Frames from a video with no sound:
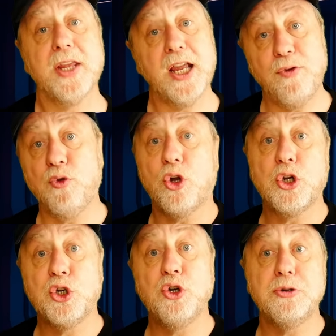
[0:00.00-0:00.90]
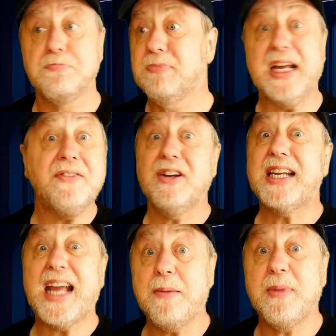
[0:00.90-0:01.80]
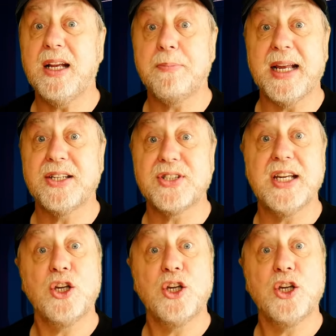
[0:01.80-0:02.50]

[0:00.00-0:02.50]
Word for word: If you've got a good, even a gaming P C,